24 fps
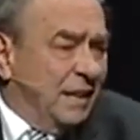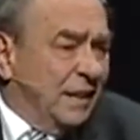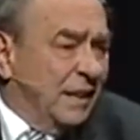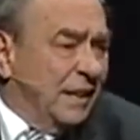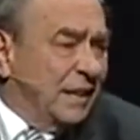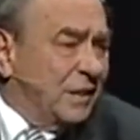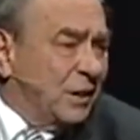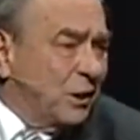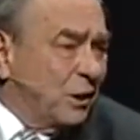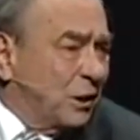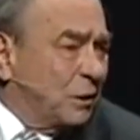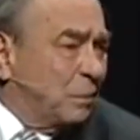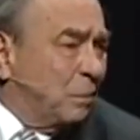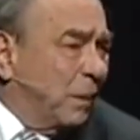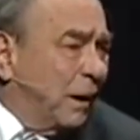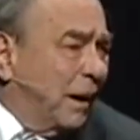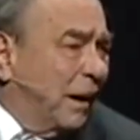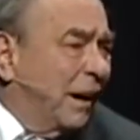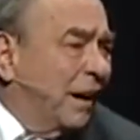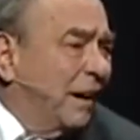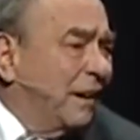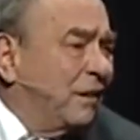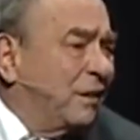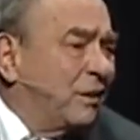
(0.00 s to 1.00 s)
that took
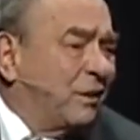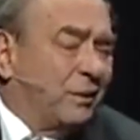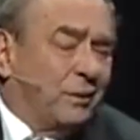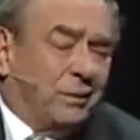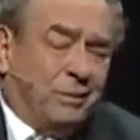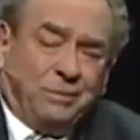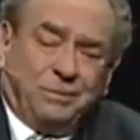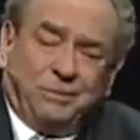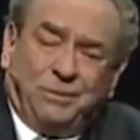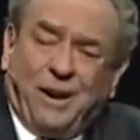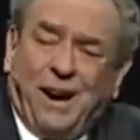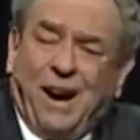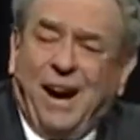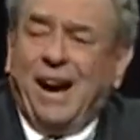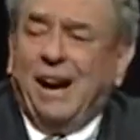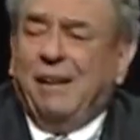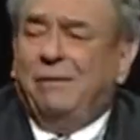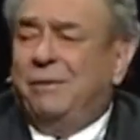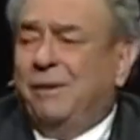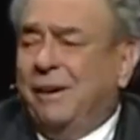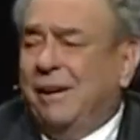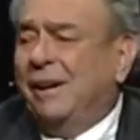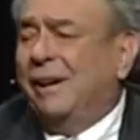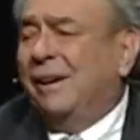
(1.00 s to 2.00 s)
place
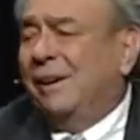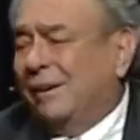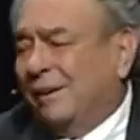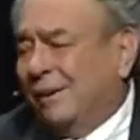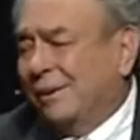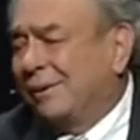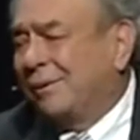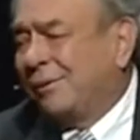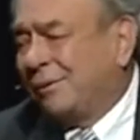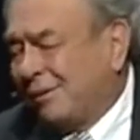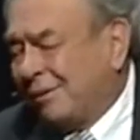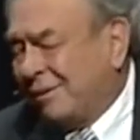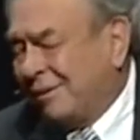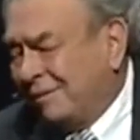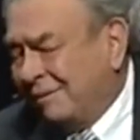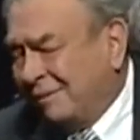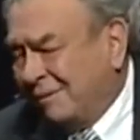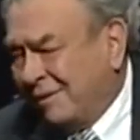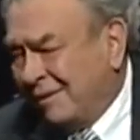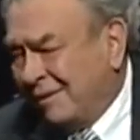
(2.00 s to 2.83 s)
five years